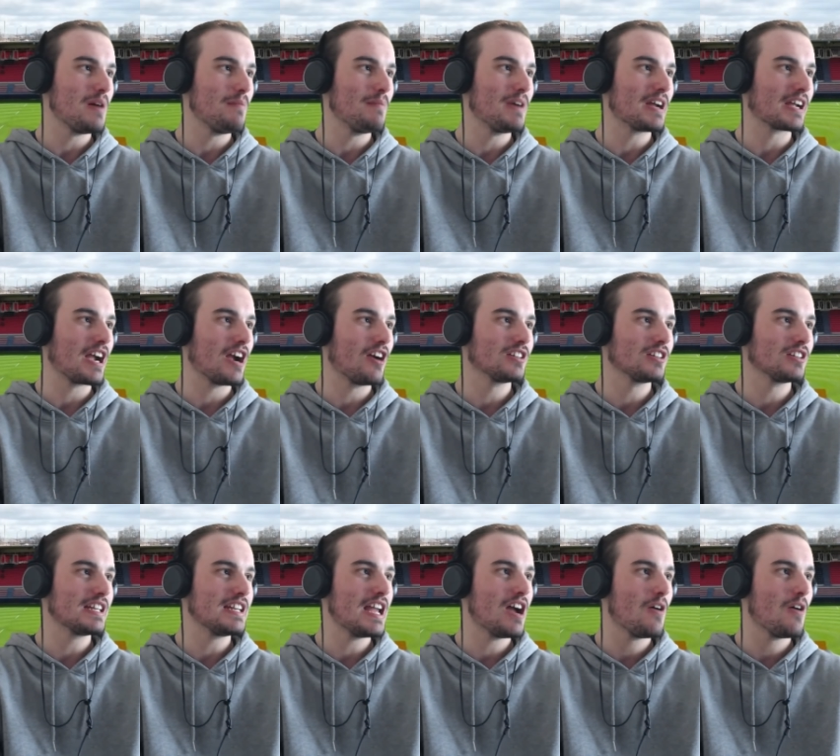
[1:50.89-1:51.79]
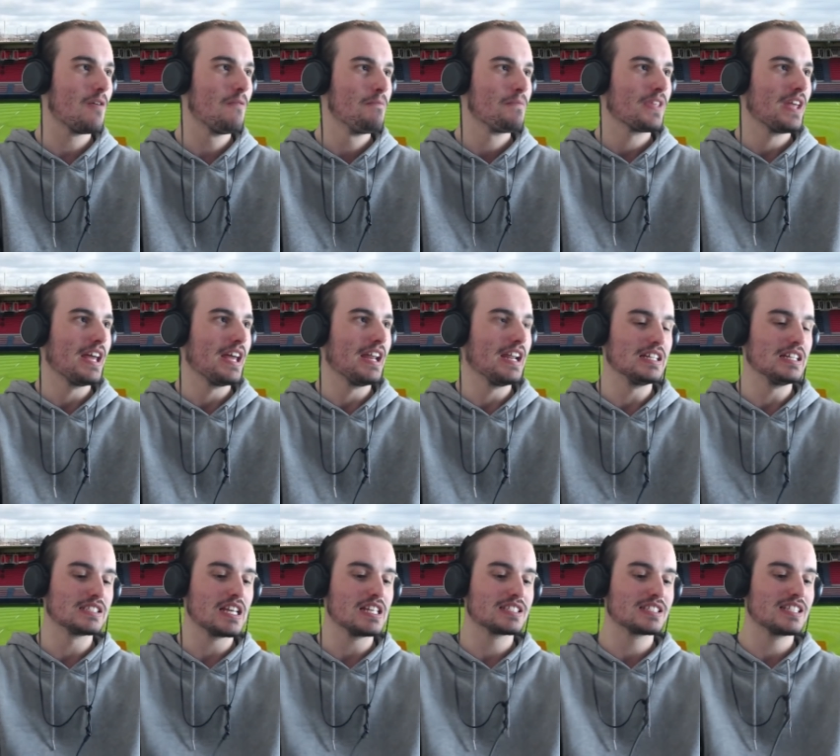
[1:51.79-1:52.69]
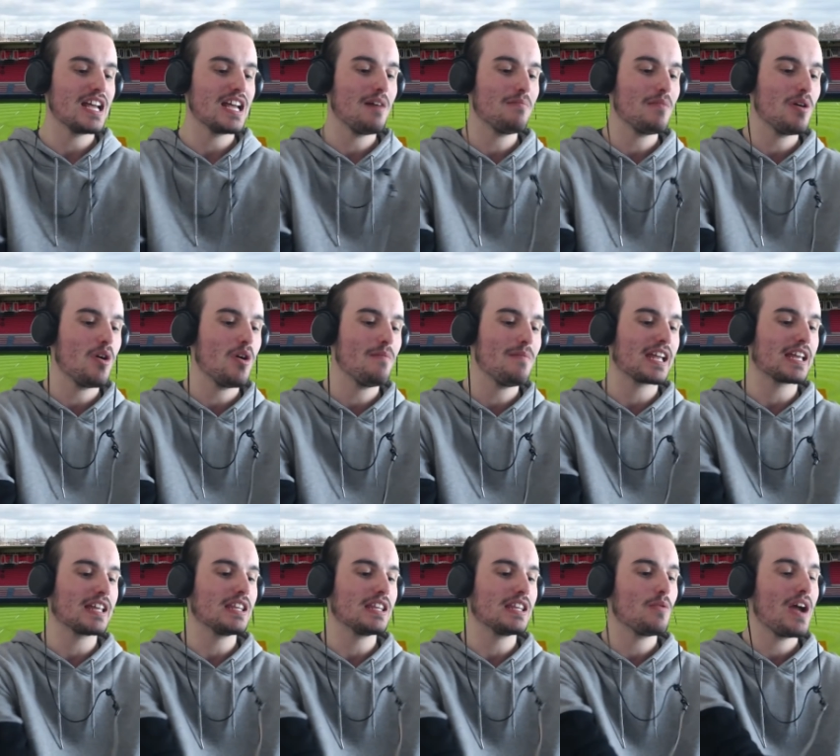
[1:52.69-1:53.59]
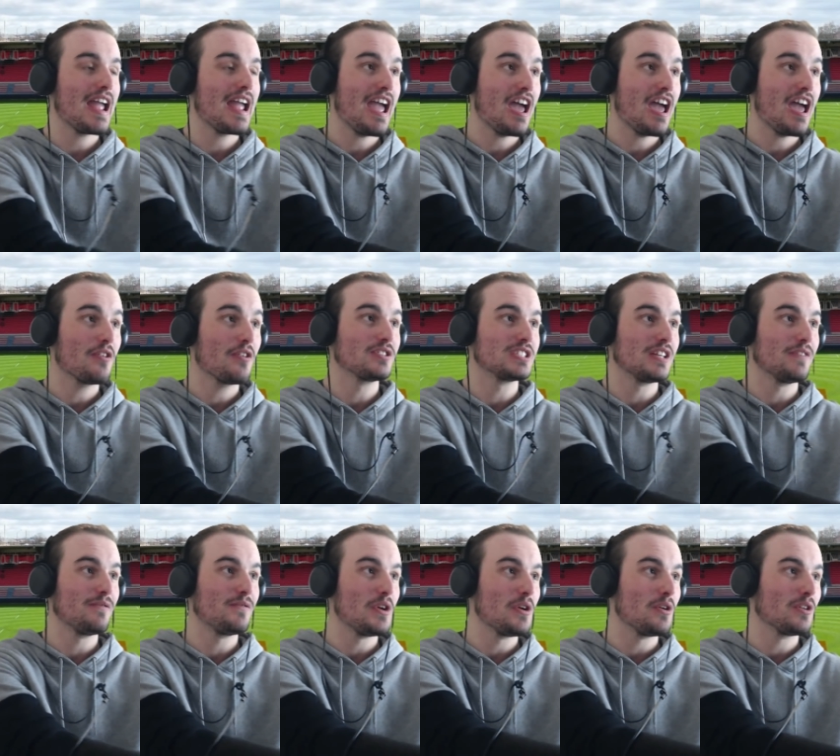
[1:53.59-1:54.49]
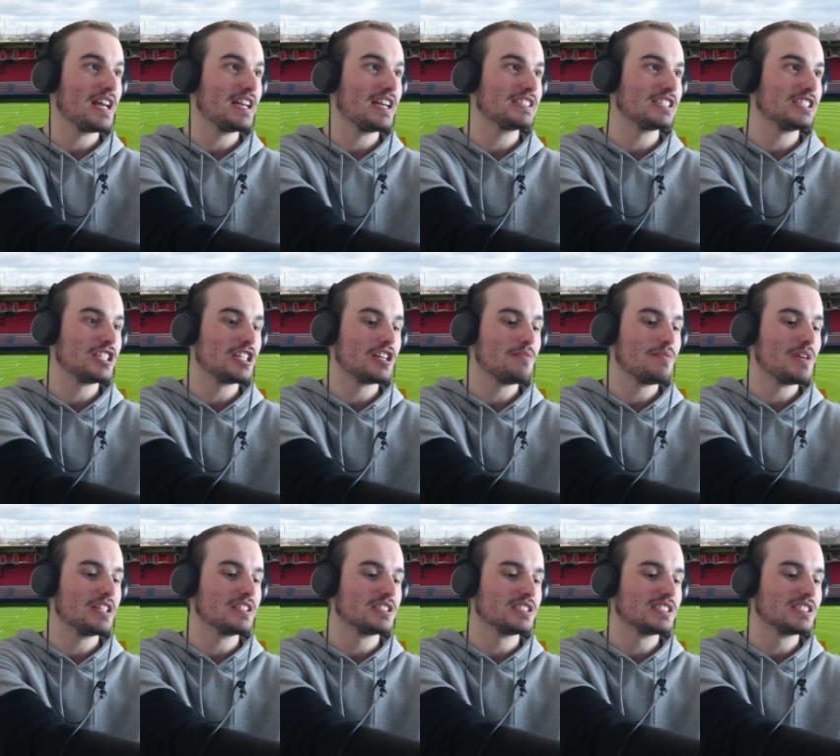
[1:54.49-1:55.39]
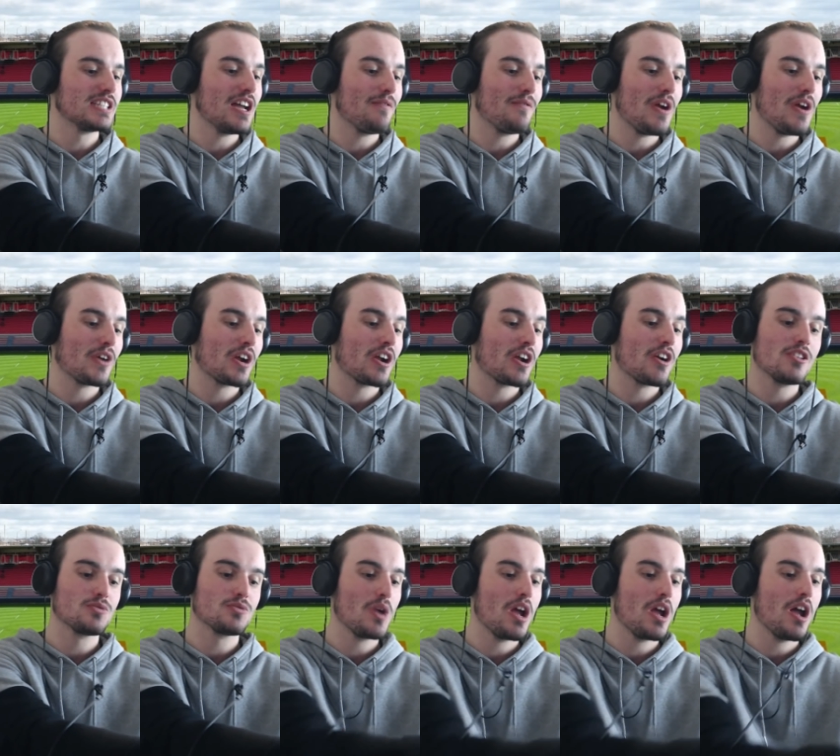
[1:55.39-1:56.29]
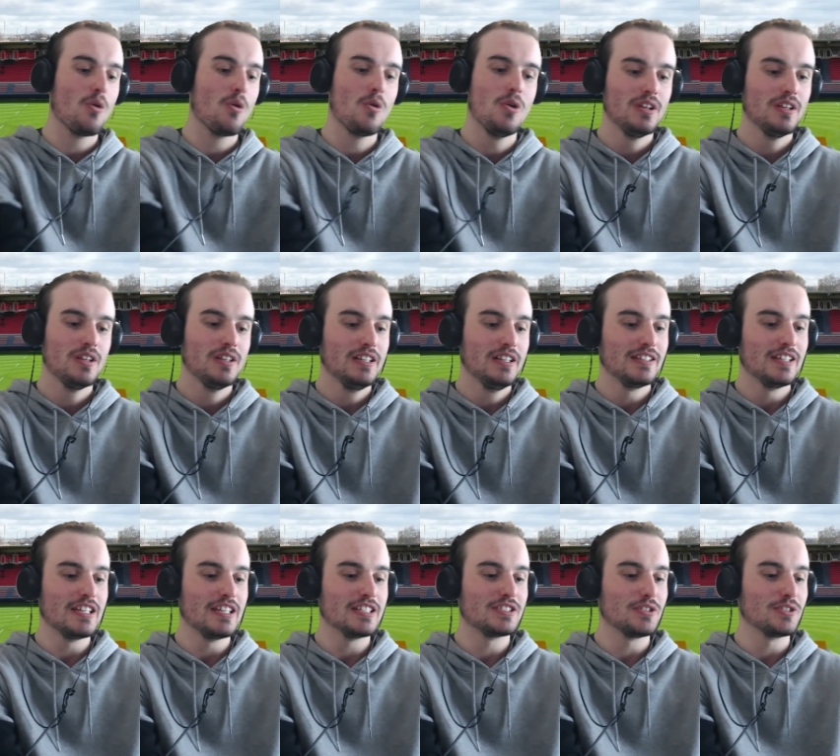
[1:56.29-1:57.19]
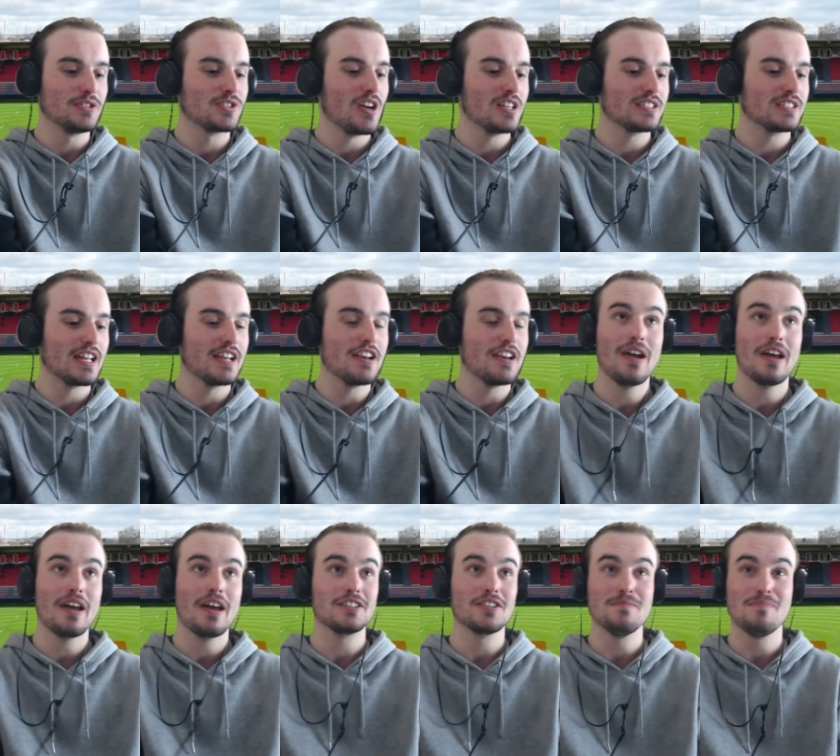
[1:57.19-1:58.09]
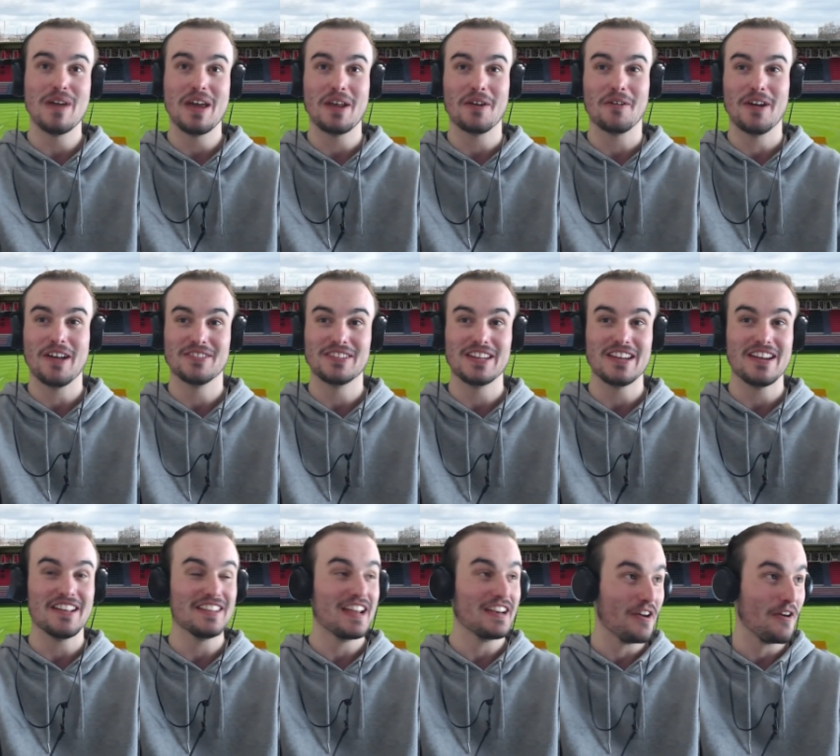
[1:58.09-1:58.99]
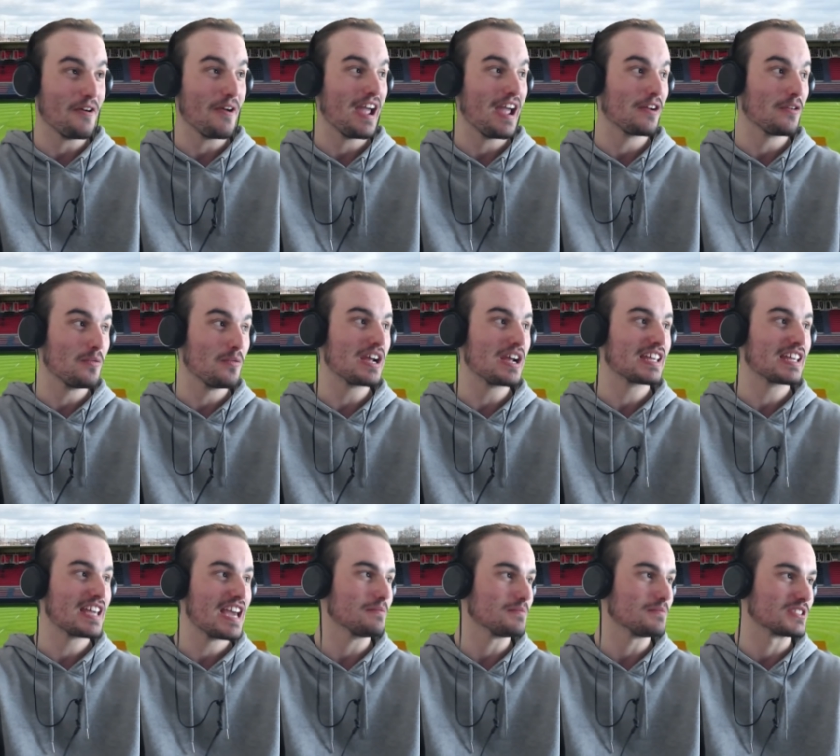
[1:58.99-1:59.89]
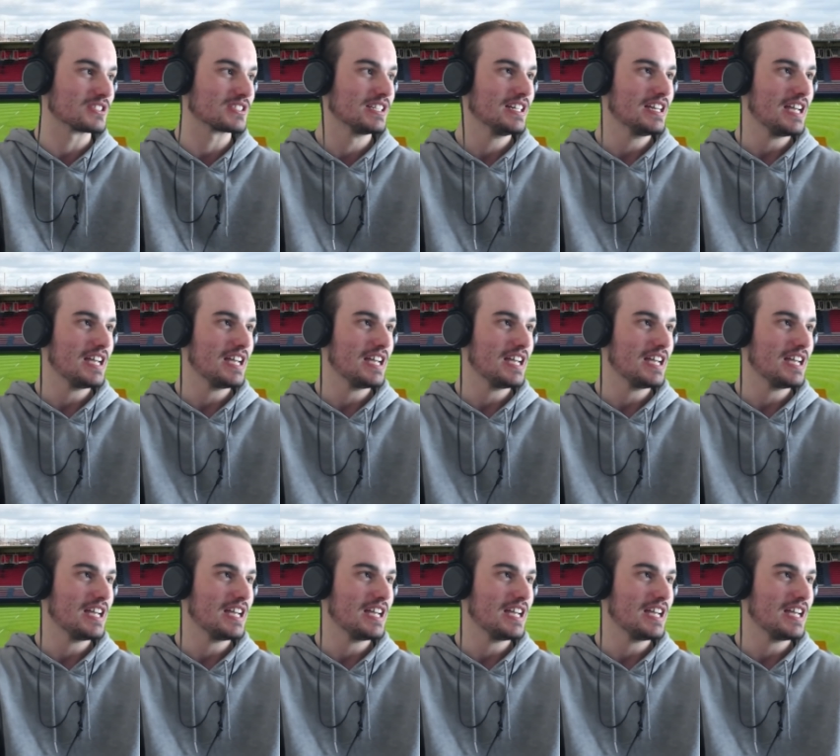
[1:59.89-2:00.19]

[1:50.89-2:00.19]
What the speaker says: But currently now, it is Samoa making their way out onto the field, ladies and gentlemen. South Africa as well. These two sides, they know how to do battle out there and they know how to win games.